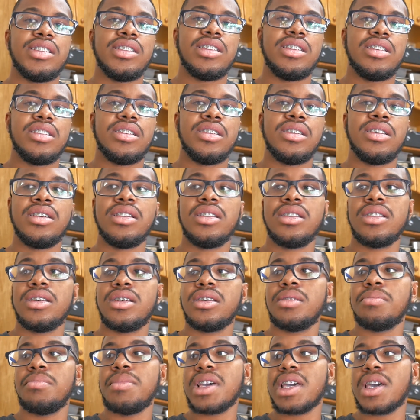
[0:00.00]
to
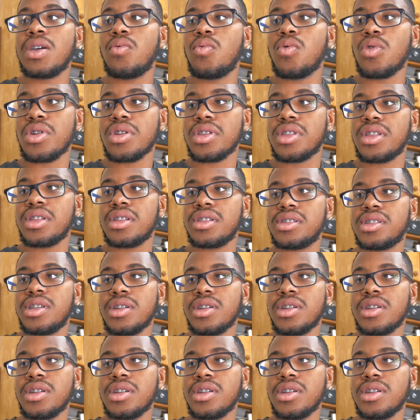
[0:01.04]
make it worth it,